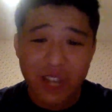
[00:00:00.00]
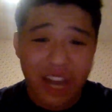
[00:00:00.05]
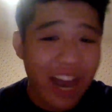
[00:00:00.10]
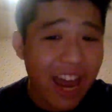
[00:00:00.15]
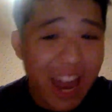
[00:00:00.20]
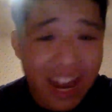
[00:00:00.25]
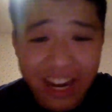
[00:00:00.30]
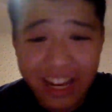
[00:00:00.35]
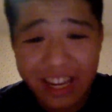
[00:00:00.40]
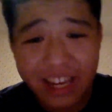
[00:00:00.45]
I
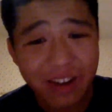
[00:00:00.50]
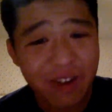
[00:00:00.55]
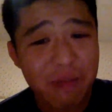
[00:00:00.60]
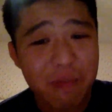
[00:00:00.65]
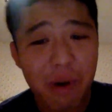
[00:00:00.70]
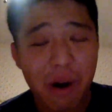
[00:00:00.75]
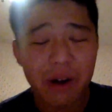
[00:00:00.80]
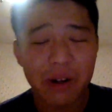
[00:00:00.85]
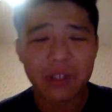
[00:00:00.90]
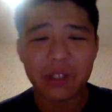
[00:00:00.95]
had to get a
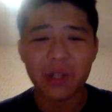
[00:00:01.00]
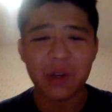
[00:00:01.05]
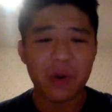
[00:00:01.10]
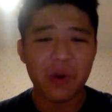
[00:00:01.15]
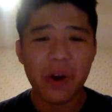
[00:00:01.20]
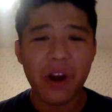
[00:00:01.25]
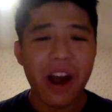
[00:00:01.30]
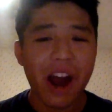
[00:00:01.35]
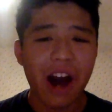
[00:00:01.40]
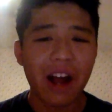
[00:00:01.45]
part two.
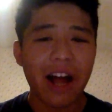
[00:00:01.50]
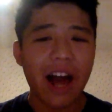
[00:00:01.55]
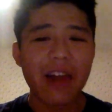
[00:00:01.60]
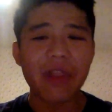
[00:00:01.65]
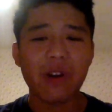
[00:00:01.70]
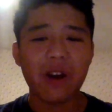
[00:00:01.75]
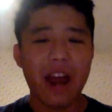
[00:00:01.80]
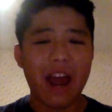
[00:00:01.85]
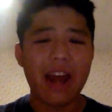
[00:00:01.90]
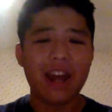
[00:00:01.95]
I'll
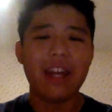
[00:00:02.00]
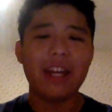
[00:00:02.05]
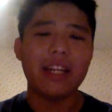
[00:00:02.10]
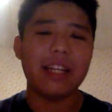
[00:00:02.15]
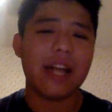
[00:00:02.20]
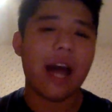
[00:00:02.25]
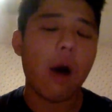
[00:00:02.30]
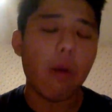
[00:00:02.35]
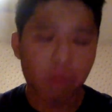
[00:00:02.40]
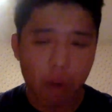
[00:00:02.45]
either edit it,
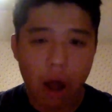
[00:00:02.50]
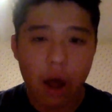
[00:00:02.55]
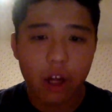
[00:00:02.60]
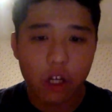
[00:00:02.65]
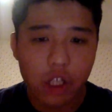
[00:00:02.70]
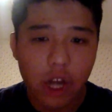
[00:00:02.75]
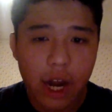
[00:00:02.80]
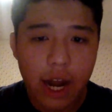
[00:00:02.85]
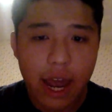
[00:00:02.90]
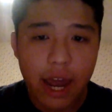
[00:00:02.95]
I'll probably
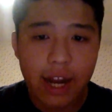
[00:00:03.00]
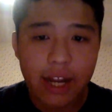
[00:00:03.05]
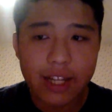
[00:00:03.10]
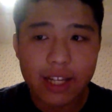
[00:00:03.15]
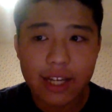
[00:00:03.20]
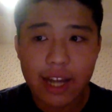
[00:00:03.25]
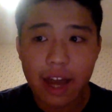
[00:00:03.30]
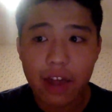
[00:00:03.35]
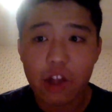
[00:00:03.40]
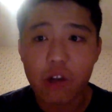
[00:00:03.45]
try to edit
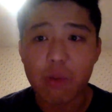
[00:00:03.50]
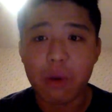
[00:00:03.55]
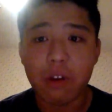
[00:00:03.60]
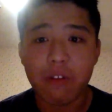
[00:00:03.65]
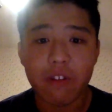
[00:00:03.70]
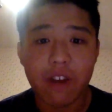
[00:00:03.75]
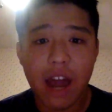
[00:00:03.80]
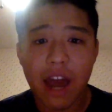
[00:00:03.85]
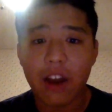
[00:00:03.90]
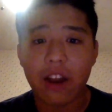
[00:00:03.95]
together, but if
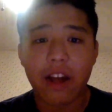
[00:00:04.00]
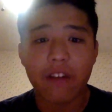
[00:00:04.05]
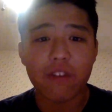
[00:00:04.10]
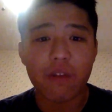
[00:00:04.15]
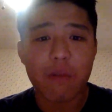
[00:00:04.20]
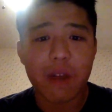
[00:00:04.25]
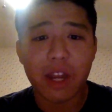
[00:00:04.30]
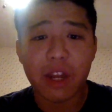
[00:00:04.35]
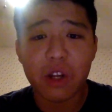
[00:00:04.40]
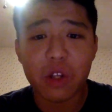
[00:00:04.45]
not, I'll have to
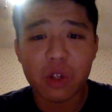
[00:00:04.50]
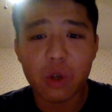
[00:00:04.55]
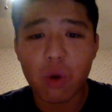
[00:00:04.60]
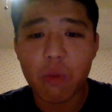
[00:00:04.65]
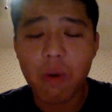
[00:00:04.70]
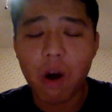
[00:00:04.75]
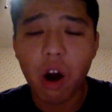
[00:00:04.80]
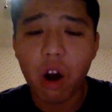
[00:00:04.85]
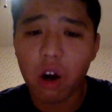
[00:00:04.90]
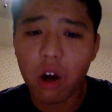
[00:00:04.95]
make it a two
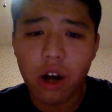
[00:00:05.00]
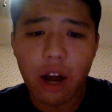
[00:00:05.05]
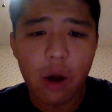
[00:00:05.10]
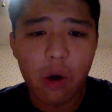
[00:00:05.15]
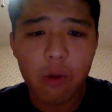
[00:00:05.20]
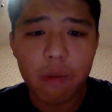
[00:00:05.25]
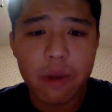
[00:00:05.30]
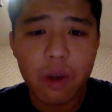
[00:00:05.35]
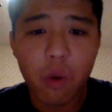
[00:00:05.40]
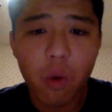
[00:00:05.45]
parter. That
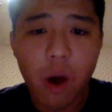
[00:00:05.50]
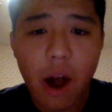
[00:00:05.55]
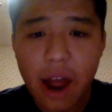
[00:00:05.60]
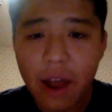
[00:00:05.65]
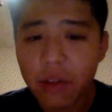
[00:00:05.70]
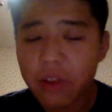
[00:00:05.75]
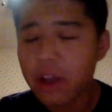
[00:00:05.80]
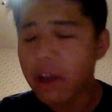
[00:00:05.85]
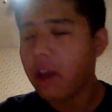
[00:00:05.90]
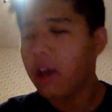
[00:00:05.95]
would be
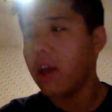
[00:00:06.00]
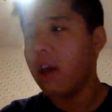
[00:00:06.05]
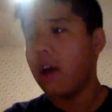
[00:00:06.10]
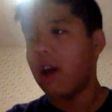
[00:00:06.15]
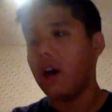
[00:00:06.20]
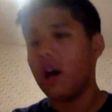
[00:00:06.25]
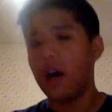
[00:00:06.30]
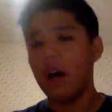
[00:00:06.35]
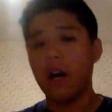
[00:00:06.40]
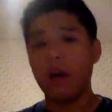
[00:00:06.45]
wild.
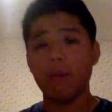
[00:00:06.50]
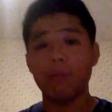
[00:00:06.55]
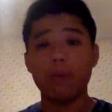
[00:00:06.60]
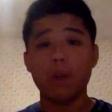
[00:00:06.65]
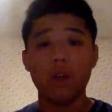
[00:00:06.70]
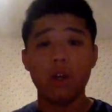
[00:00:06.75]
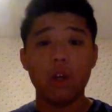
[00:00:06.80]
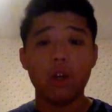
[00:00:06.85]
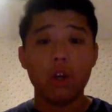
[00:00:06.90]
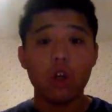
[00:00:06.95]
Um,
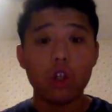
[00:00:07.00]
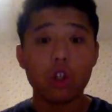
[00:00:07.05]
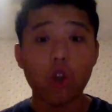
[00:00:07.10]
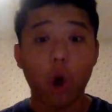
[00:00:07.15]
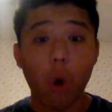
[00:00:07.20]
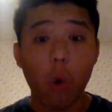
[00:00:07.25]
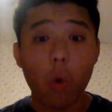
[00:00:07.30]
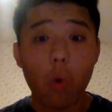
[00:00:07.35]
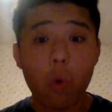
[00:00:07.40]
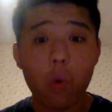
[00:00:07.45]

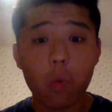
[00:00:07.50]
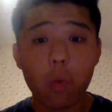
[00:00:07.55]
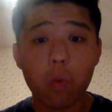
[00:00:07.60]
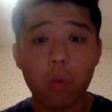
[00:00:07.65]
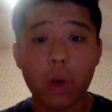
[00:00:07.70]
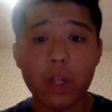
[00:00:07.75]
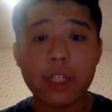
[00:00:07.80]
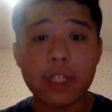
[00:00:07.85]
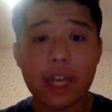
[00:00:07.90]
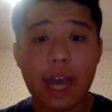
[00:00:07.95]
so
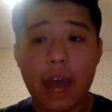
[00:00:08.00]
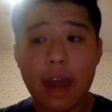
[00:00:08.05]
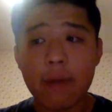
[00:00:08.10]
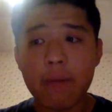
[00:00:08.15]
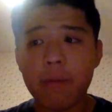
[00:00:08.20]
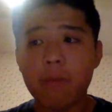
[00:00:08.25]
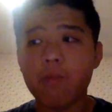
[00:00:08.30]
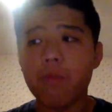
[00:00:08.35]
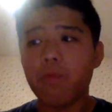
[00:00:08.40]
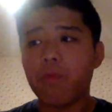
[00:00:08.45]
once again,
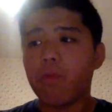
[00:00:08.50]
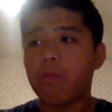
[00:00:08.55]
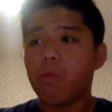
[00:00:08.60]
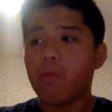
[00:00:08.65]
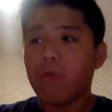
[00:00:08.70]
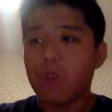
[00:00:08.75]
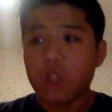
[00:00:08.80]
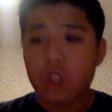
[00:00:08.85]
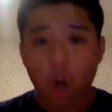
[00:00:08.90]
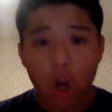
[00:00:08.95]

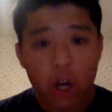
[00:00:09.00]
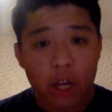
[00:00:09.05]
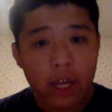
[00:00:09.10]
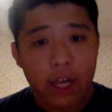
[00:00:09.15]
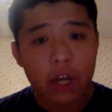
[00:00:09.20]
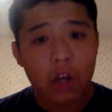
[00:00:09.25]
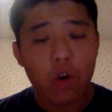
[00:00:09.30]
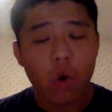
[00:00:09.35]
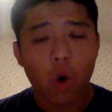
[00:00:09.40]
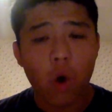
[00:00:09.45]
starting to
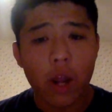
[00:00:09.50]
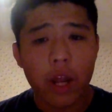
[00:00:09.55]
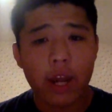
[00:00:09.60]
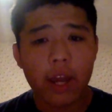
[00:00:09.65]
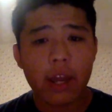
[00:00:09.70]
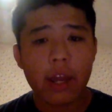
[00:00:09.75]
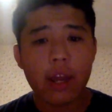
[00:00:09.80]
get annoyed.